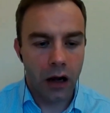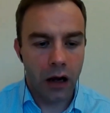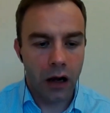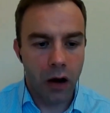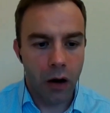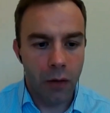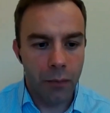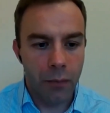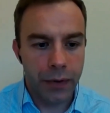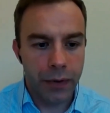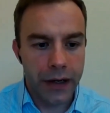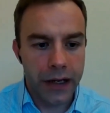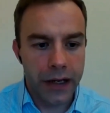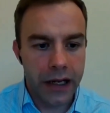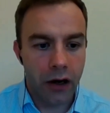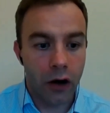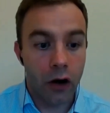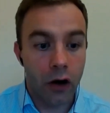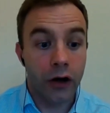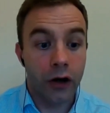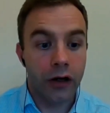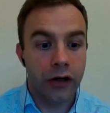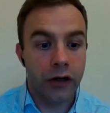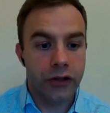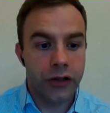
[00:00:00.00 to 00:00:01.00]
company,
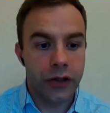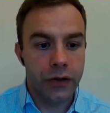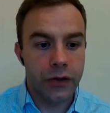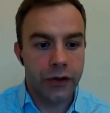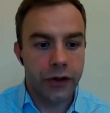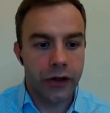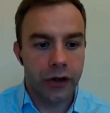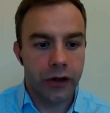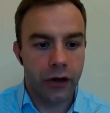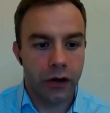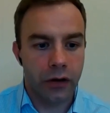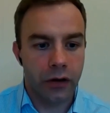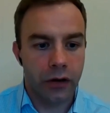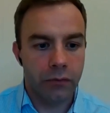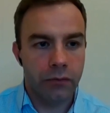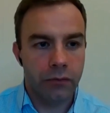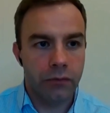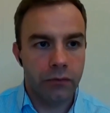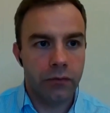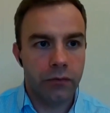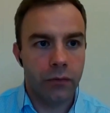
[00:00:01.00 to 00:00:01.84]
or you're doing your